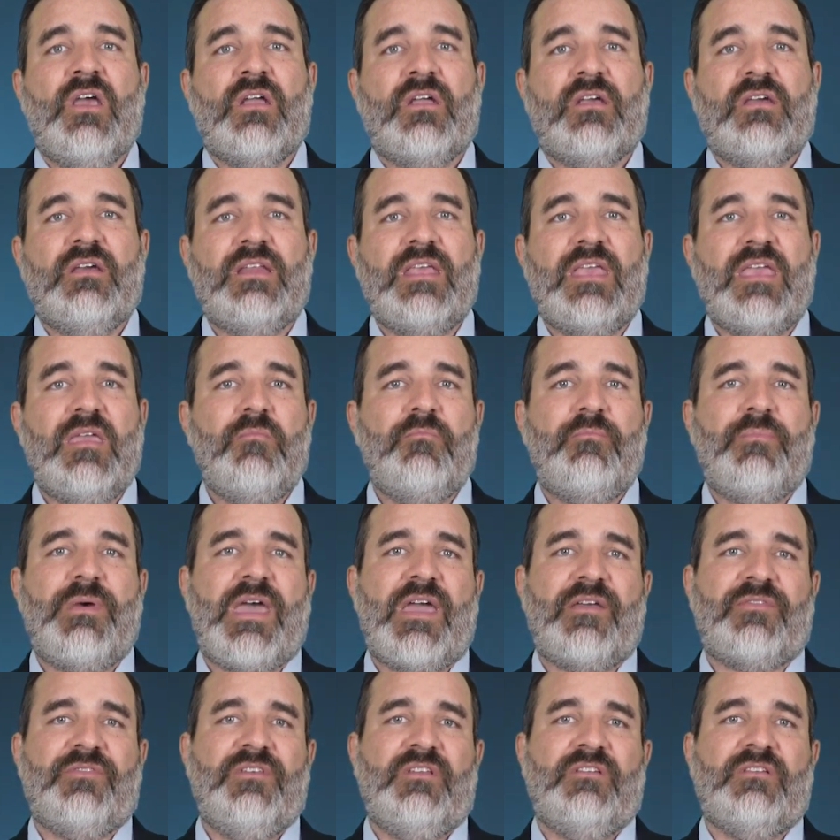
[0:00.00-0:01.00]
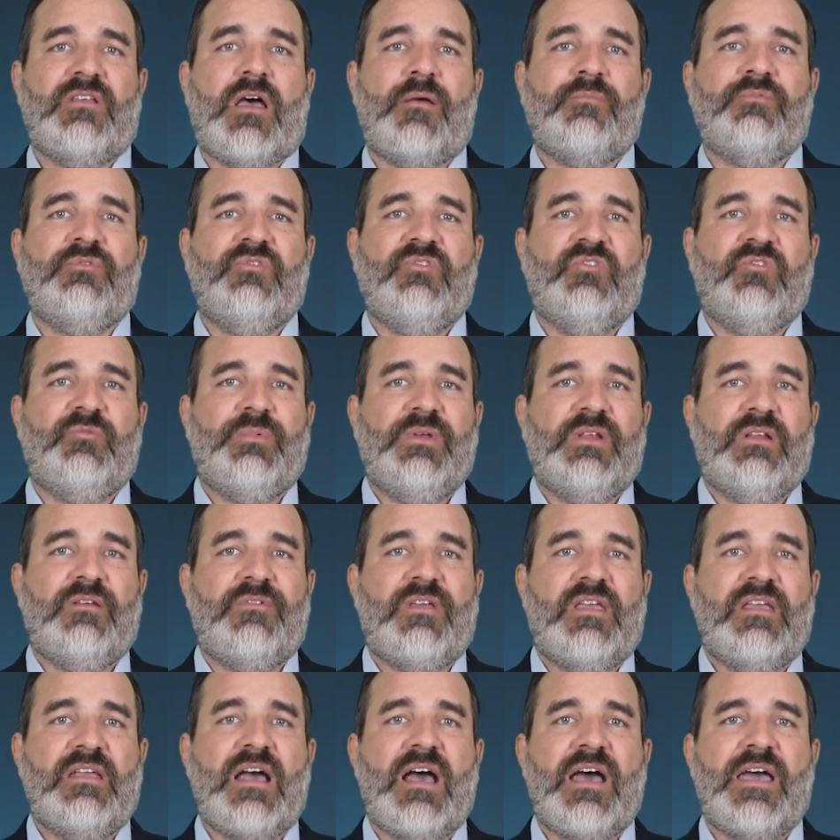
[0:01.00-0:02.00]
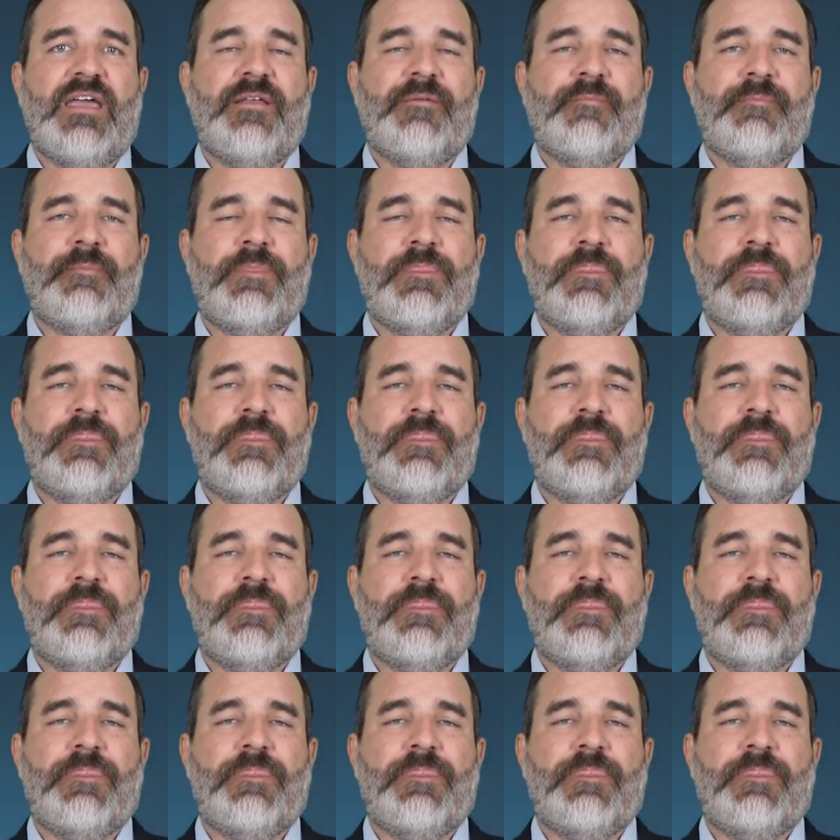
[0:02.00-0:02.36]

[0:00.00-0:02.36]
could impact the adoption speed of AI.